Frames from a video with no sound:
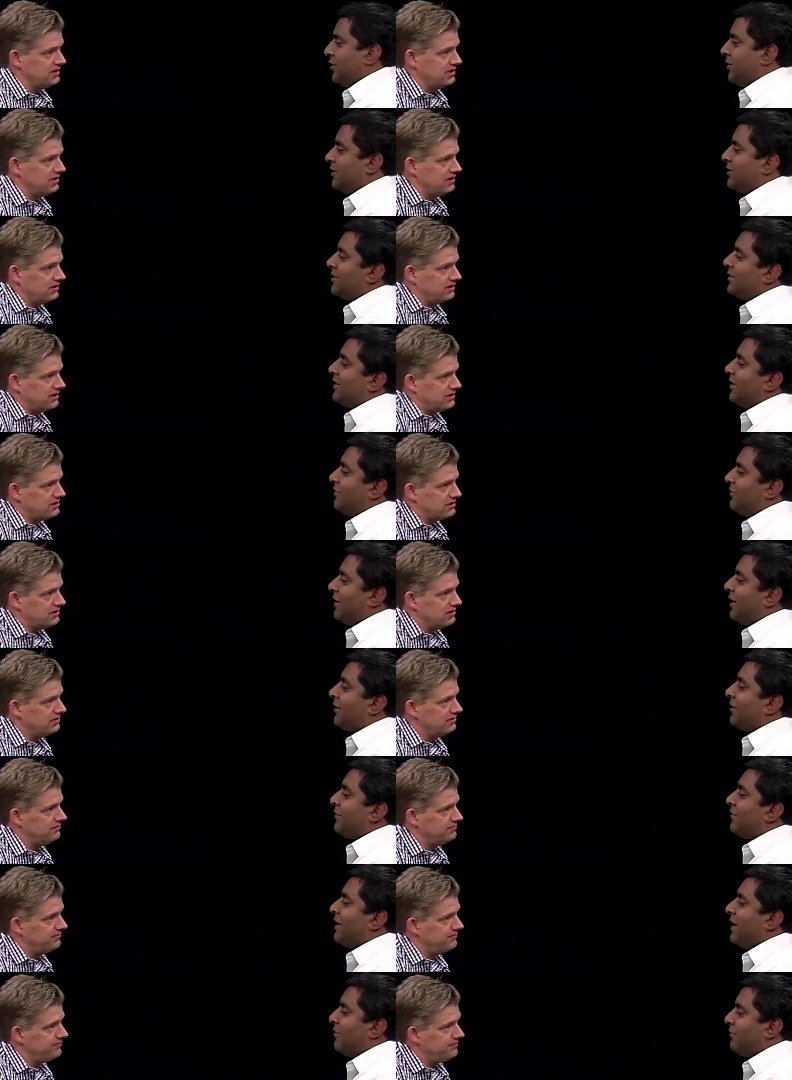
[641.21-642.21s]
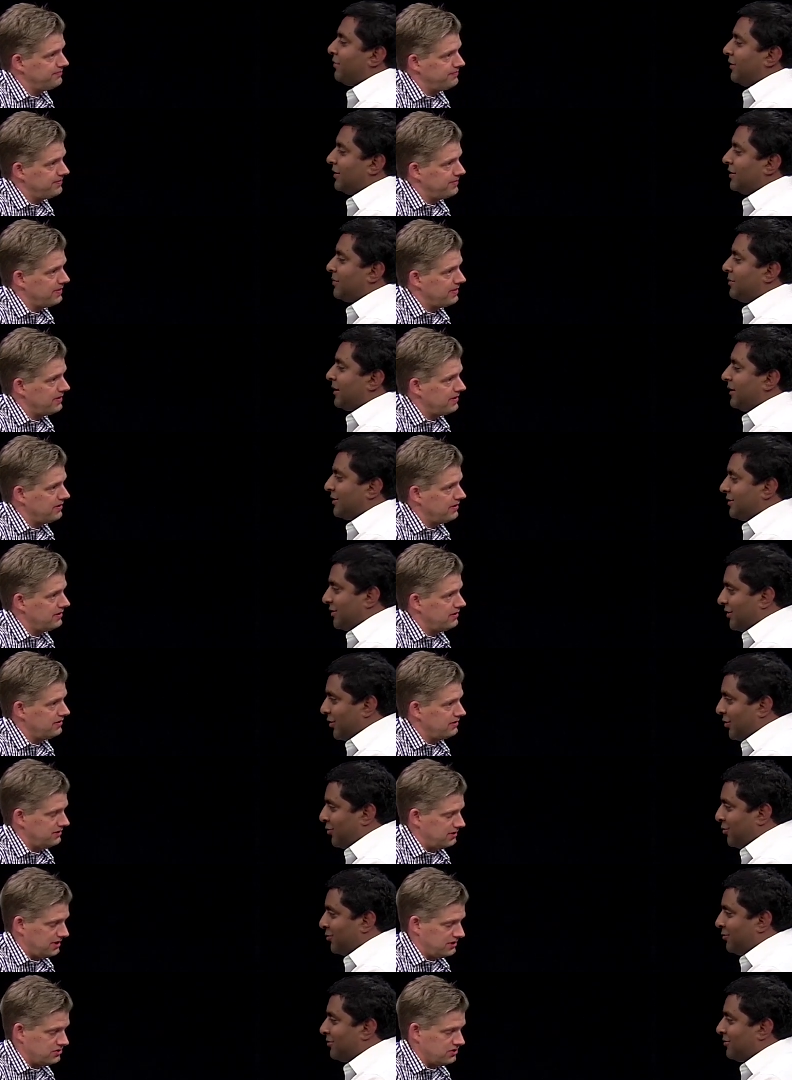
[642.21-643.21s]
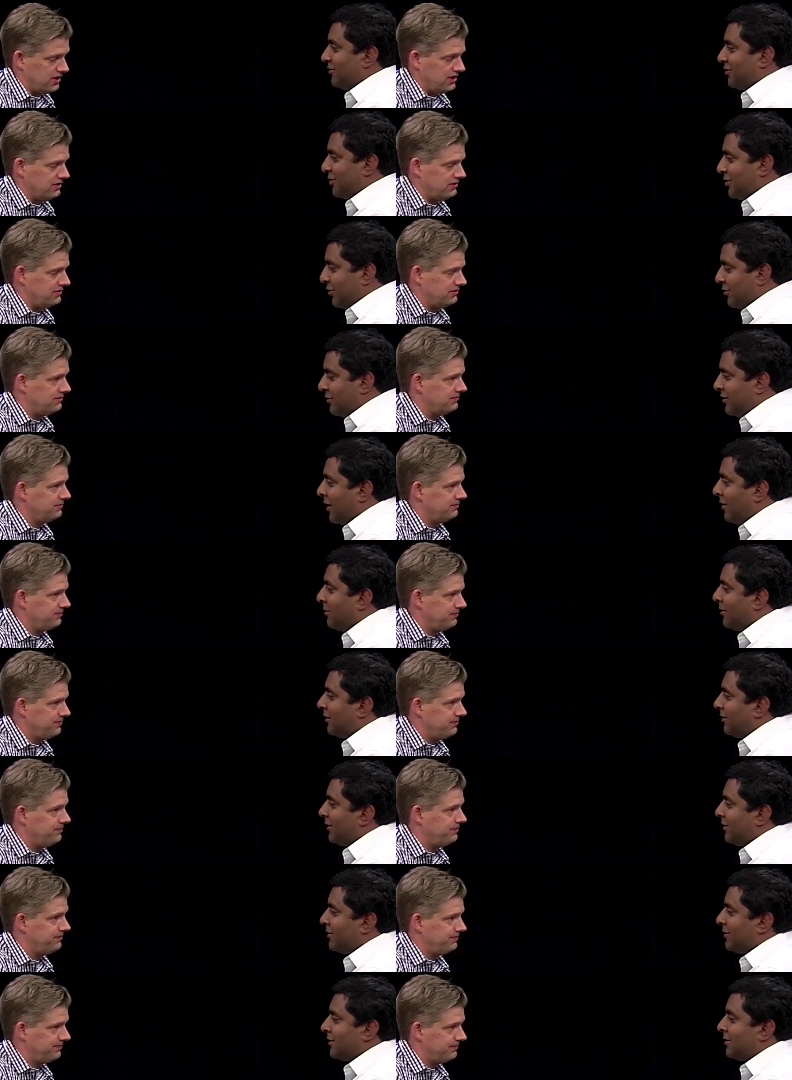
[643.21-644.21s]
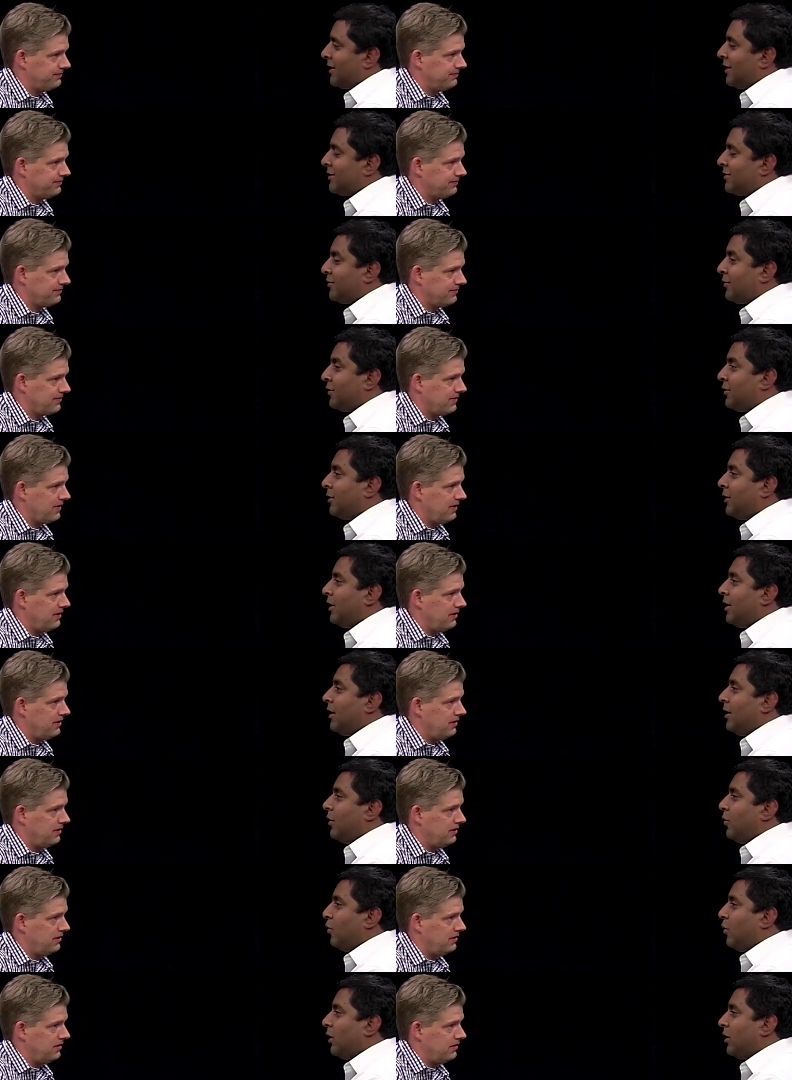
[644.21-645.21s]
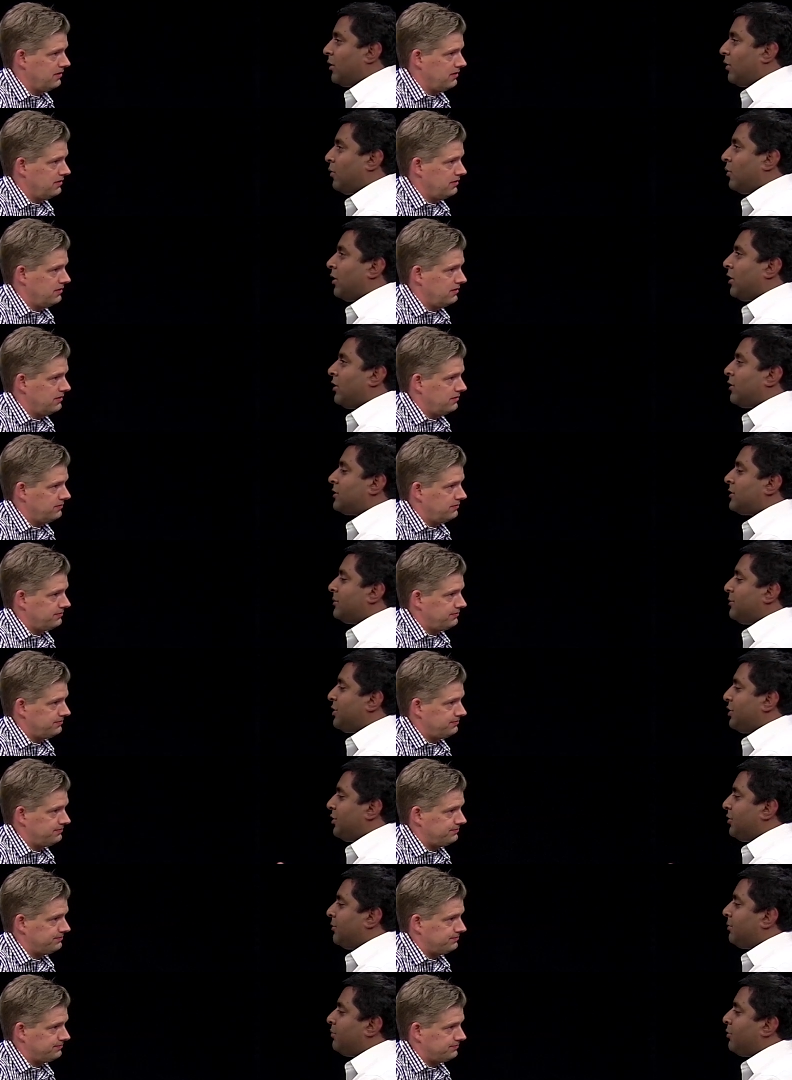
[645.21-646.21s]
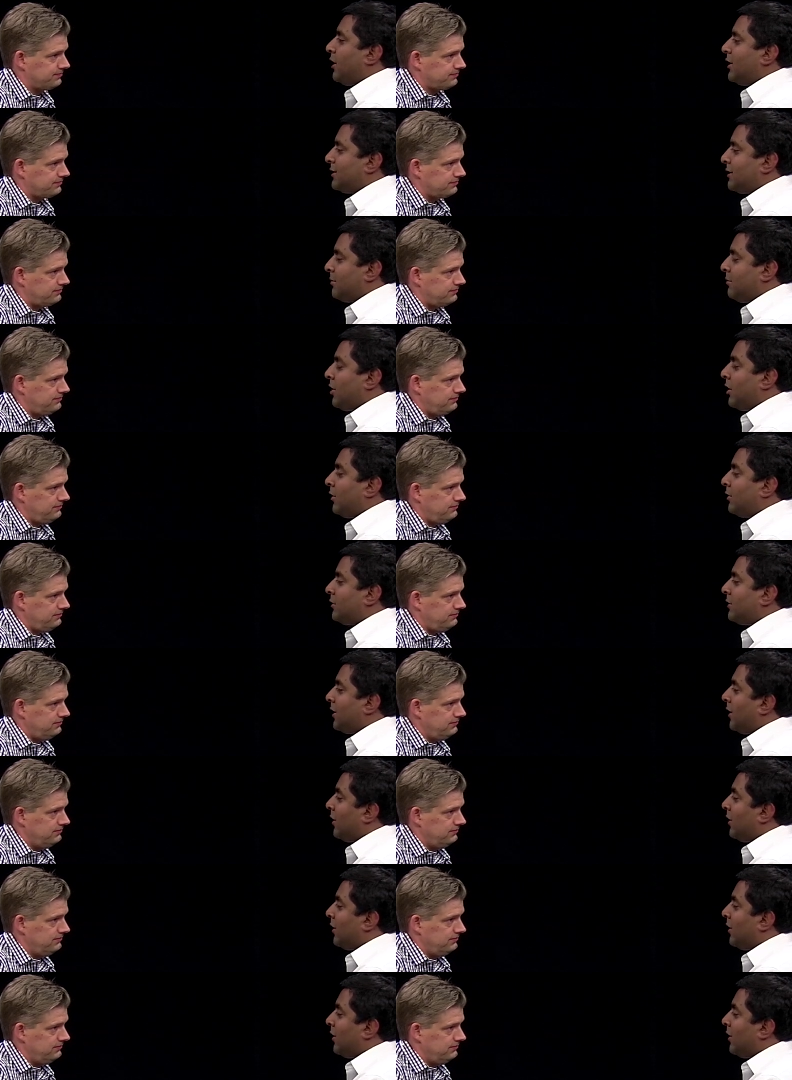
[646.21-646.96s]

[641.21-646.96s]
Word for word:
Speaker 1: so this is the effect of Netflix being so right. so dominantly successful. What what are some new pricing models that